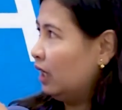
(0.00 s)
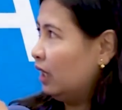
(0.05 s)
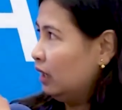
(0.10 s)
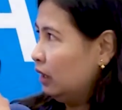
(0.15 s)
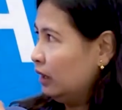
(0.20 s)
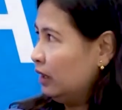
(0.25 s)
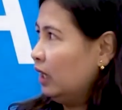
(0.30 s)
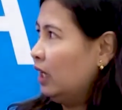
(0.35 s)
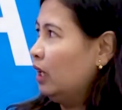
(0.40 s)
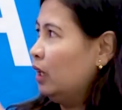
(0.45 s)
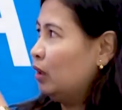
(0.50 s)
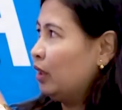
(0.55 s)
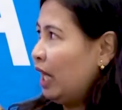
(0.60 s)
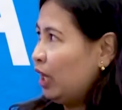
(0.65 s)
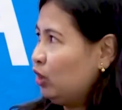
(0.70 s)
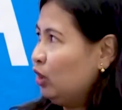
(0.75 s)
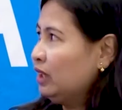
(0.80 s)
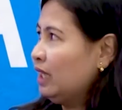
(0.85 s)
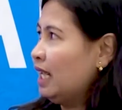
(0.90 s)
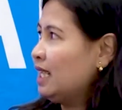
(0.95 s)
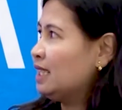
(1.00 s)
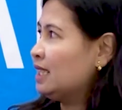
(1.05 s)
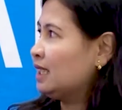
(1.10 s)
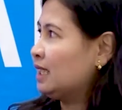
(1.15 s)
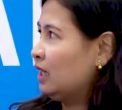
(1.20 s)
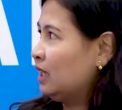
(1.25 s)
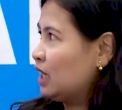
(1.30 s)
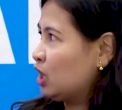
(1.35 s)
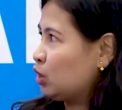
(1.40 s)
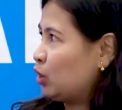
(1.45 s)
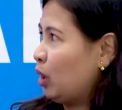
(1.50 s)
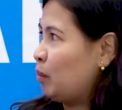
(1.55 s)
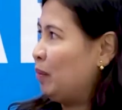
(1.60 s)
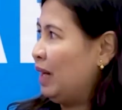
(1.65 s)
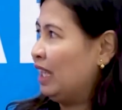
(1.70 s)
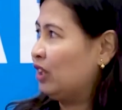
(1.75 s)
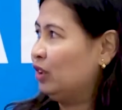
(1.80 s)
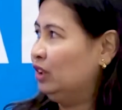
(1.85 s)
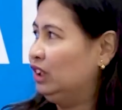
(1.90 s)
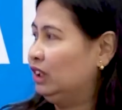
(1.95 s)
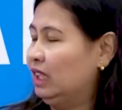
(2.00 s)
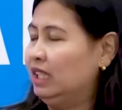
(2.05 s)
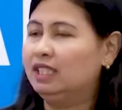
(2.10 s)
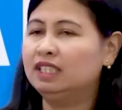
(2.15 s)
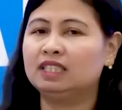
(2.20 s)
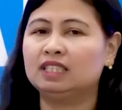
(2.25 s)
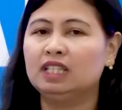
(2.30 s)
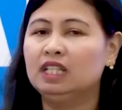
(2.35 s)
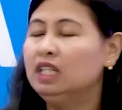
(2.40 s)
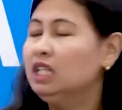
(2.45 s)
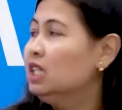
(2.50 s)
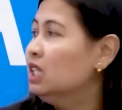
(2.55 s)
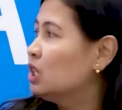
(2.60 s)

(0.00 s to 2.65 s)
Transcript: and destroy pathogens.